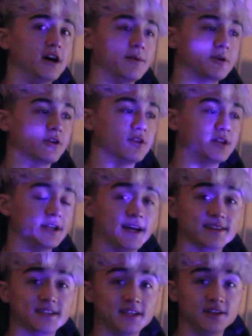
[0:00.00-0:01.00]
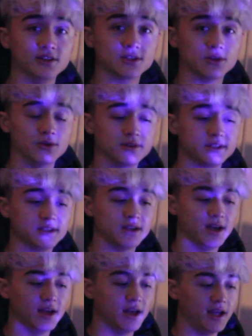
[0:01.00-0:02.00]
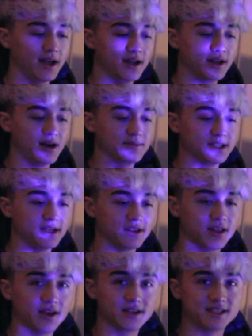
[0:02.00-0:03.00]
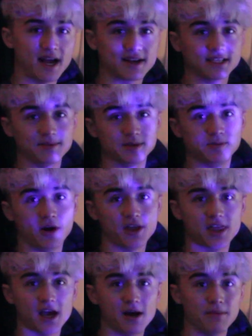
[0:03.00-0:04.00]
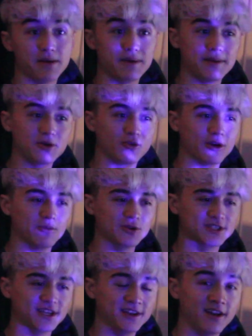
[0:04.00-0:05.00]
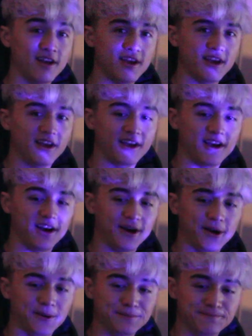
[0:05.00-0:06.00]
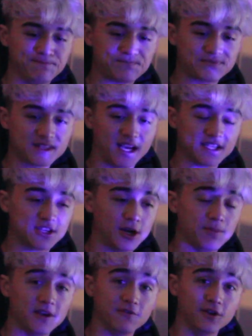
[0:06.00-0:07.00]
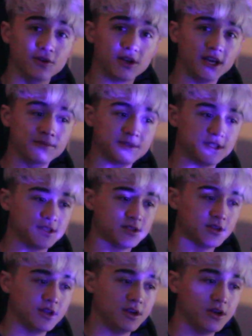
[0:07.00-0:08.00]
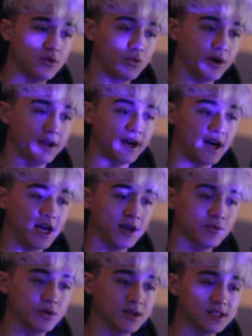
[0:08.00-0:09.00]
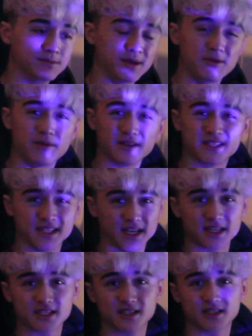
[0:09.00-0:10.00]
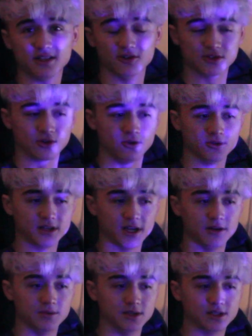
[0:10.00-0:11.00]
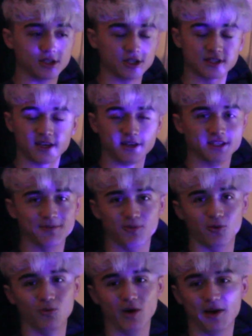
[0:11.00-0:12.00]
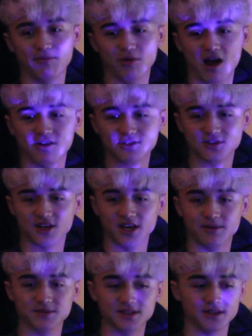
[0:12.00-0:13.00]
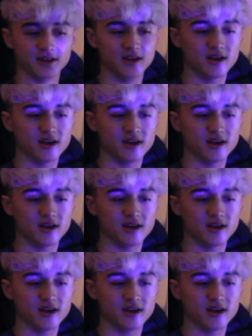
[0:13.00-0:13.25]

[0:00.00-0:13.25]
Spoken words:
I'm currently 19 years old, and I'm sitting in the exact same spot that my baby crib was in. I started playing video games when I was maybe about 6 years old, and it was just like simple web browser games and